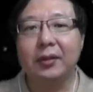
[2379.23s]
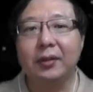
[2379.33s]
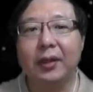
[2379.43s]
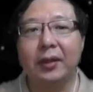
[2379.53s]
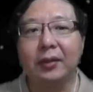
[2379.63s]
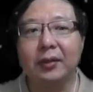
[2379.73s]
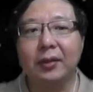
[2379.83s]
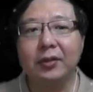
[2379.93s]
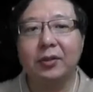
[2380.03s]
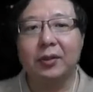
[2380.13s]
And
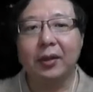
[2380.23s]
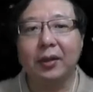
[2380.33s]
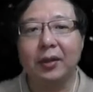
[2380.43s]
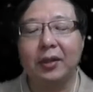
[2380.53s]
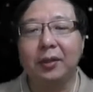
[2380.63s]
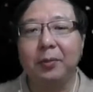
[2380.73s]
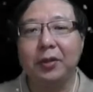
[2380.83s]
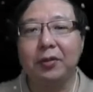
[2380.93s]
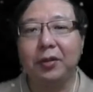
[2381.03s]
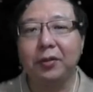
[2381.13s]
this init bin
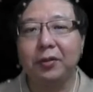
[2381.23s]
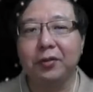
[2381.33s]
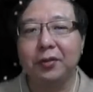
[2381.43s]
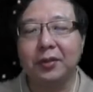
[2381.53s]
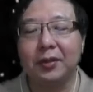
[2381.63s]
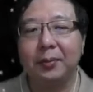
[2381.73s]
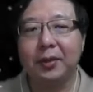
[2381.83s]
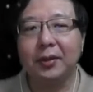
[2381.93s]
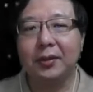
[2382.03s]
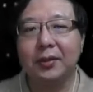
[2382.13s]
tree node also is
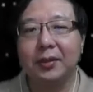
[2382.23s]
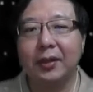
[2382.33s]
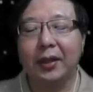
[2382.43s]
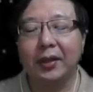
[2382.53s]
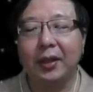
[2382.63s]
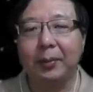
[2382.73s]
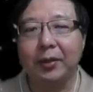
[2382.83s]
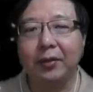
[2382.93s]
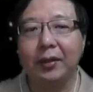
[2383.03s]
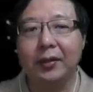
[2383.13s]
similar, just add name
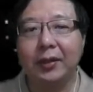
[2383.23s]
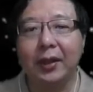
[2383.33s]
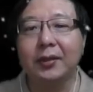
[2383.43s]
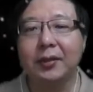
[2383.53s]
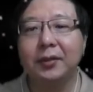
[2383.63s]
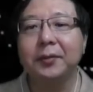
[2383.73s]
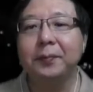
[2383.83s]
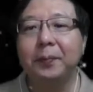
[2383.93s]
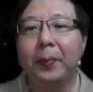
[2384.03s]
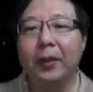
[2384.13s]
and date.
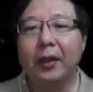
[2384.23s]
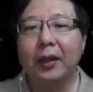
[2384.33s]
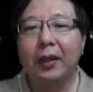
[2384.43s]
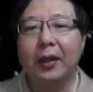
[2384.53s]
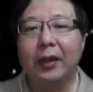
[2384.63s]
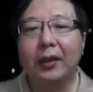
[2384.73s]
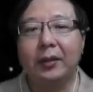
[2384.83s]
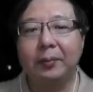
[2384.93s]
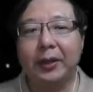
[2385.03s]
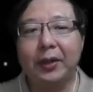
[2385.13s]

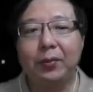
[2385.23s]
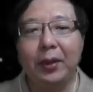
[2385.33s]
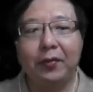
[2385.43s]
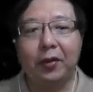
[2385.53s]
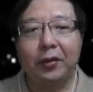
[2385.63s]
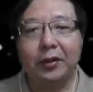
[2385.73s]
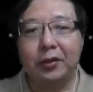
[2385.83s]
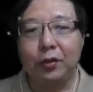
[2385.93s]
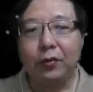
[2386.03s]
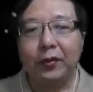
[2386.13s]
But then we have all these
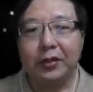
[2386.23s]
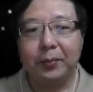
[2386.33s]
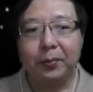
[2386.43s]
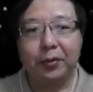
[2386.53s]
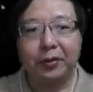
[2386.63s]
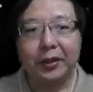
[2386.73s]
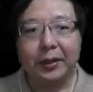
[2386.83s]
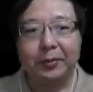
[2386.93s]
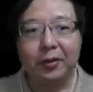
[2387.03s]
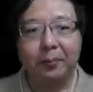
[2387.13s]
new function
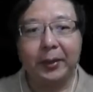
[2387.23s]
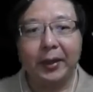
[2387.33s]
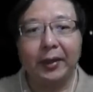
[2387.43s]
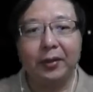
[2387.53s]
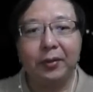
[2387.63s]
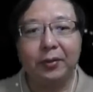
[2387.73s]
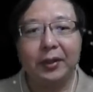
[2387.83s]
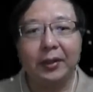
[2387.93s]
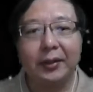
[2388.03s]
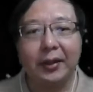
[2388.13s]
prototypes: compare, node,
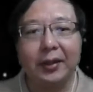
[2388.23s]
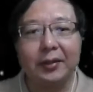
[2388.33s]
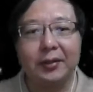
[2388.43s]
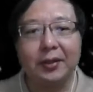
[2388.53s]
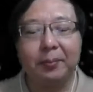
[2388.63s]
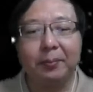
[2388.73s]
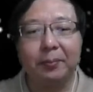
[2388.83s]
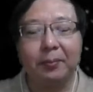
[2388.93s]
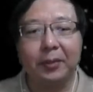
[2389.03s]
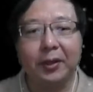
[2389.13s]
data, insert,
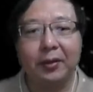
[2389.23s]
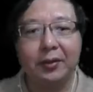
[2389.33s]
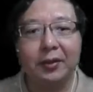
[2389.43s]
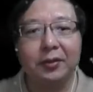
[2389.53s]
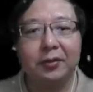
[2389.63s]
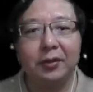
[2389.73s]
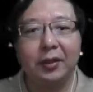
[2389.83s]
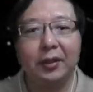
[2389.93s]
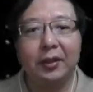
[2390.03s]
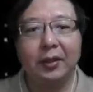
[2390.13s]
binary search
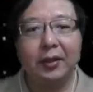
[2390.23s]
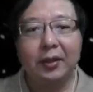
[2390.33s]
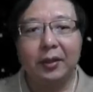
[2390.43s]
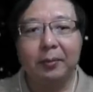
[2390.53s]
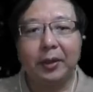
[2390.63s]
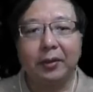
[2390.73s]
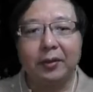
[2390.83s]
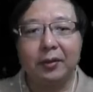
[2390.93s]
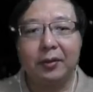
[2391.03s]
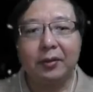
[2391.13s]
tree,
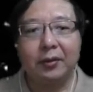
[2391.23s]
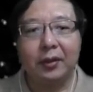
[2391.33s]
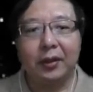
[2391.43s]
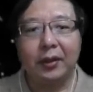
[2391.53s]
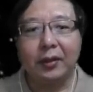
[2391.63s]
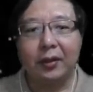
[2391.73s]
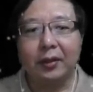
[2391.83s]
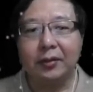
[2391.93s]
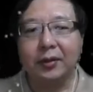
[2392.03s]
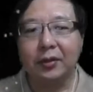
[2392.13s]
binary, and then
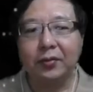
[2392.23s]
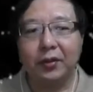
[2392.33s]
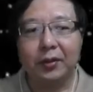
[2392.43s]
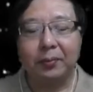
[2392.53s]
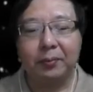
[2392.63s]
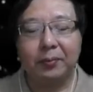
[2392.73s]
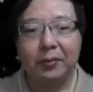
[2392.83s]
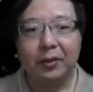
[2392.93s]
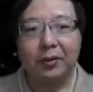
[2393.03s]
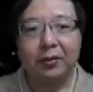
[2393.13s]
the search for
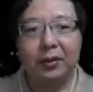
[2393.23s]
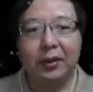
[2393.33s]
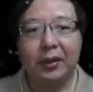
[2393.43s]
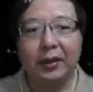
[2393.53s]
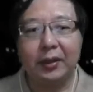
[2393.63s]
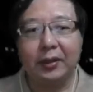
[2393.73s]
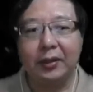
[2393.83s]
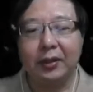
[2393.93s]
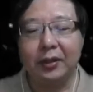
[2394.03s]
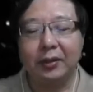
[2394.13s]
the the tree and then
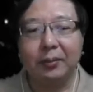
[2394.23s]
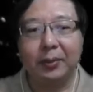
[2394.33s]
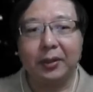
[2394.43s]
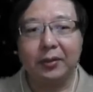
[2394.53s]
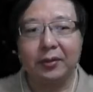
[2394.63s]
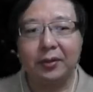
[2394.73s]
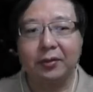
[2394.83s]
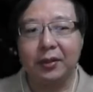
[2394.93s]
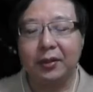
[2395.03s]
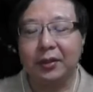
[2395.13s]
delete binary search
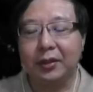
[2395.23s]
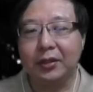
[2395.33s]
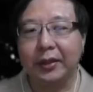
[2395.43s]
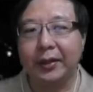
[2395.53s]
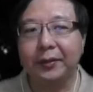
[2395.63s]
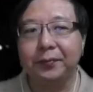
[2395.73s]
tree and delete child.